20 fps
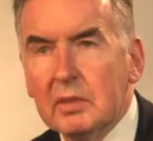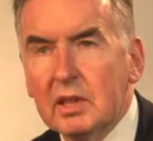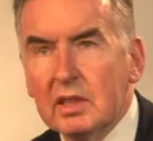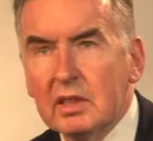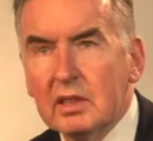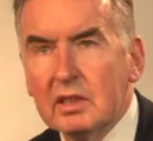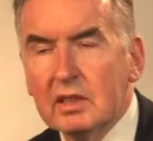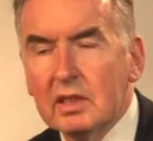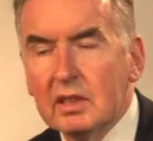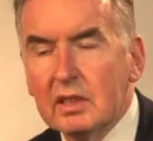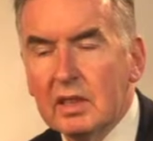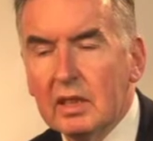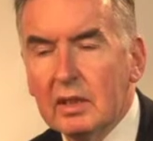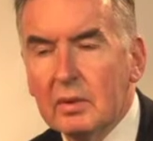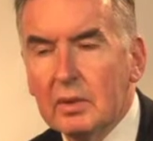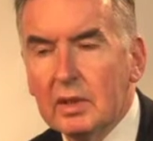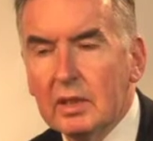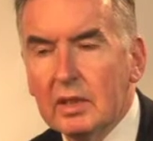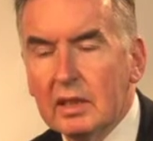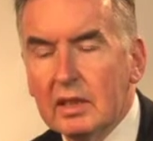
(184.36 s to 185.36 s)
marketing
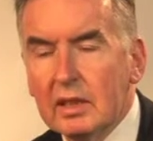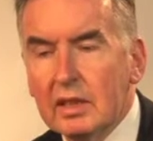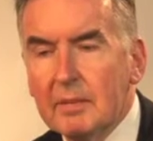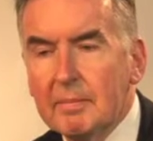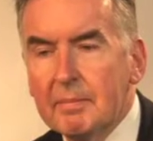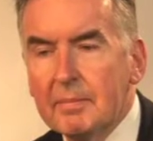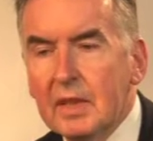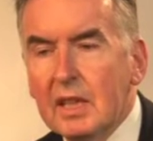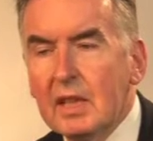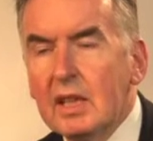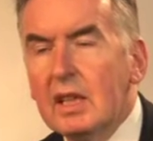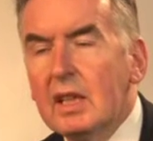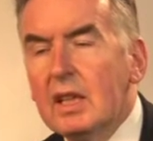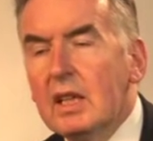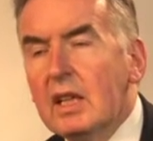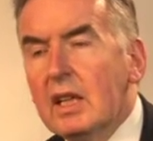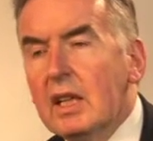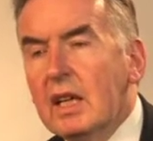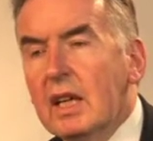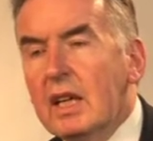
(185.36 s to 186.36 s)
network.
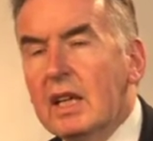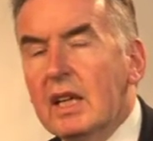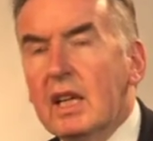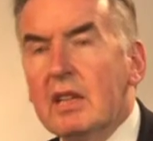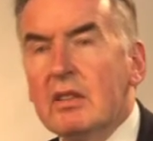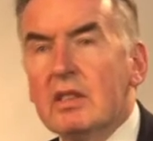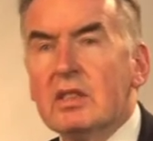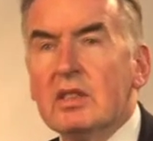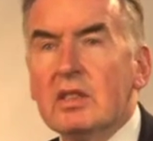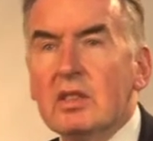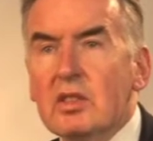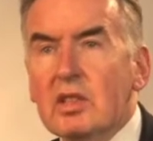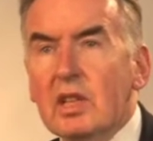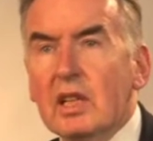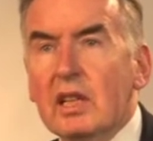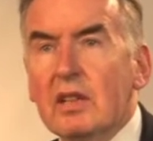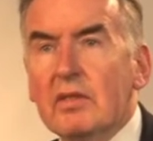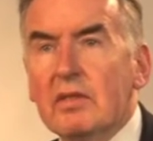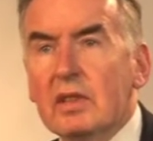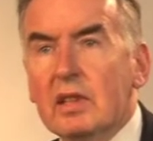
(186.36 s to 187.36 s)
At a heritage
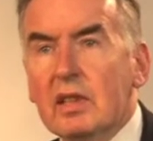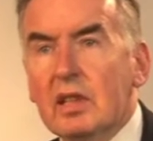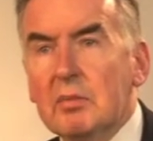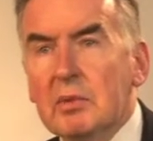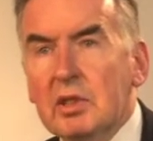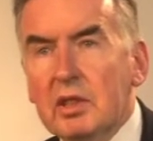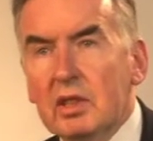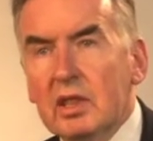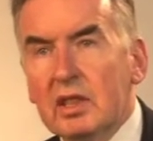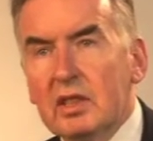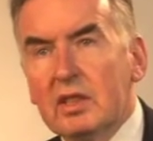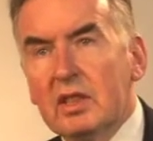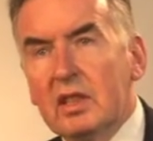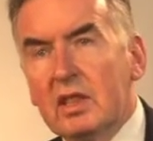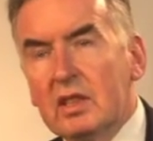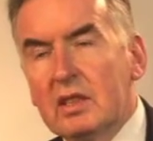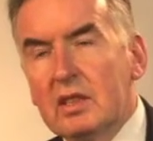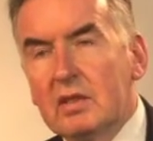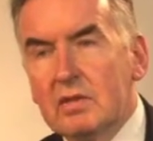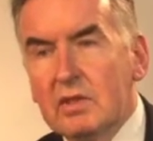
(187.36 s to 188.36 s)
level, I'm a
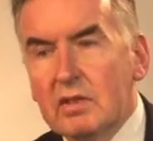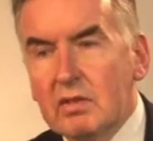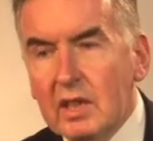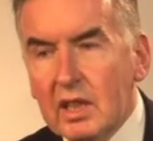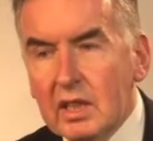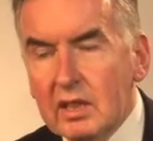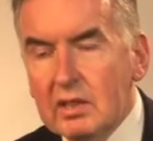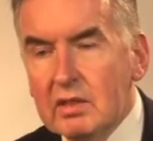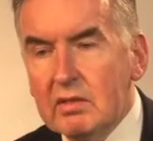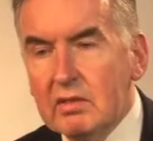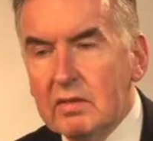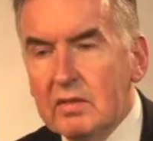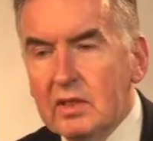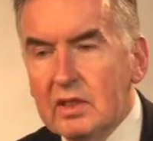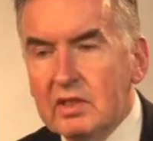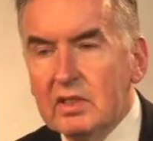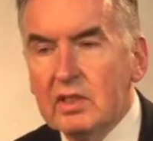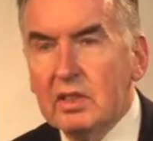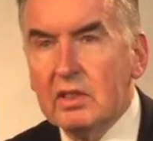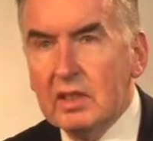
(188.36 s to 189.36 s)
non-executive director of
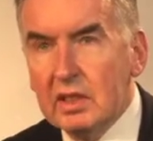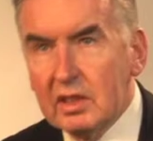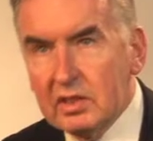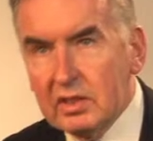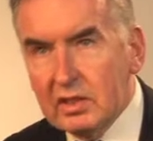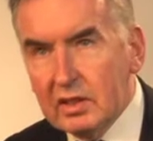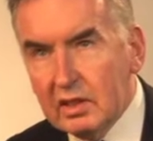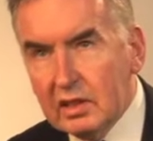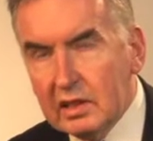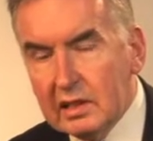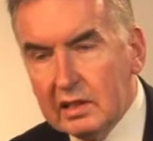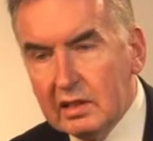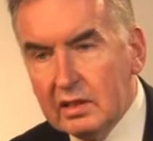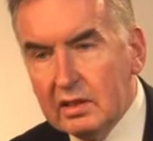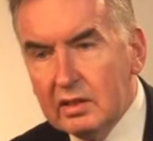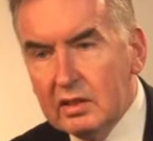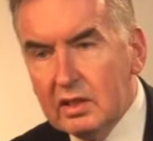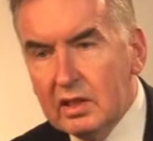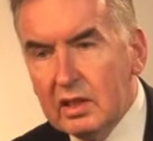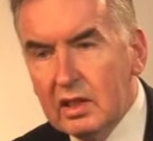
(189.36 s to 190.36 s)
Historic
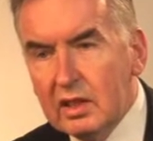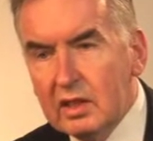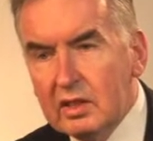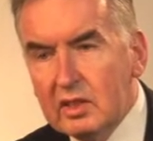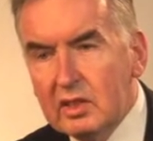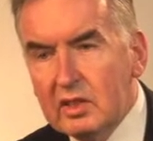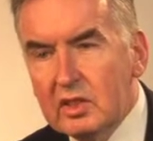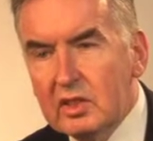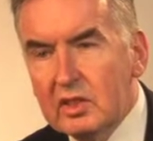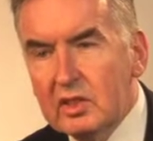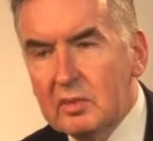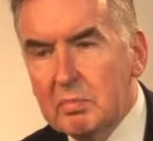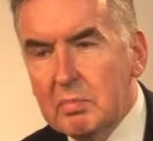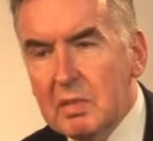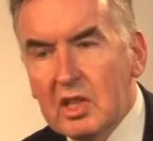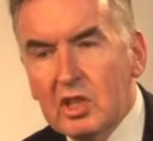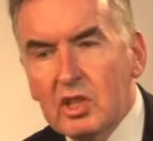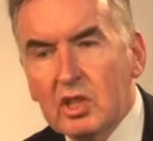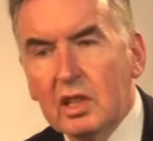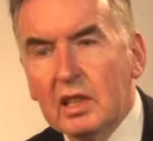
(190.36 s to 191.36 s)
Scotland, and I
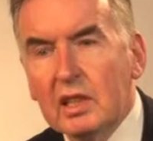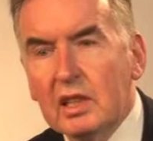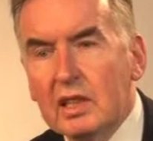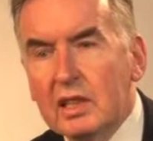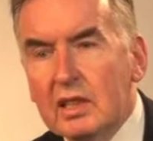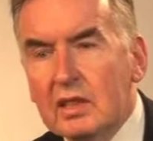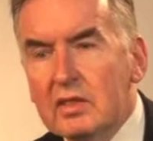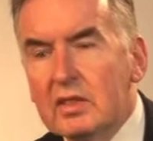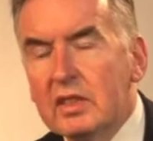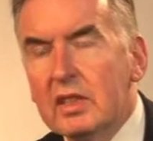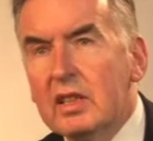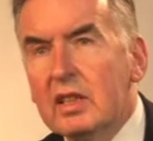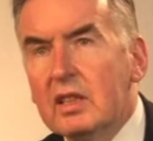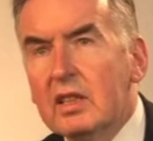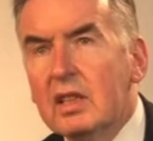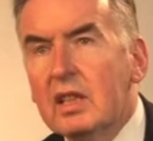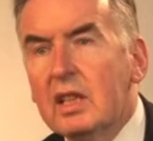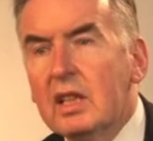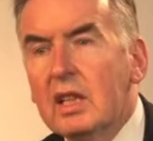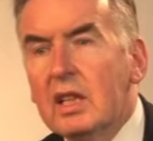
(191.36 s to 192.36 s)
specialise in